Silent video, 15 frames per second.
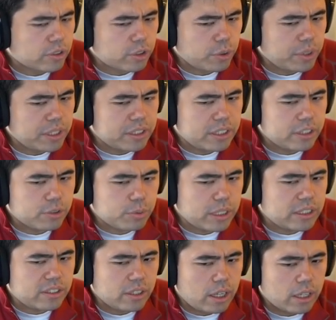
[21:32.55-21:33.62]
So his, his
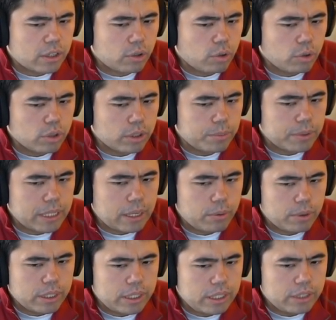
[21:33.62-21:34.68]
rate's not going to hold up that
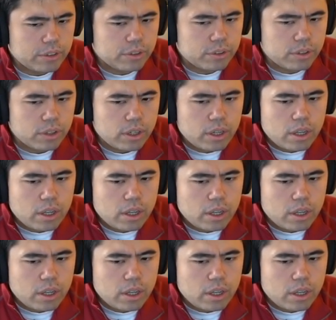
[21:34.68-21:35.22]
way either.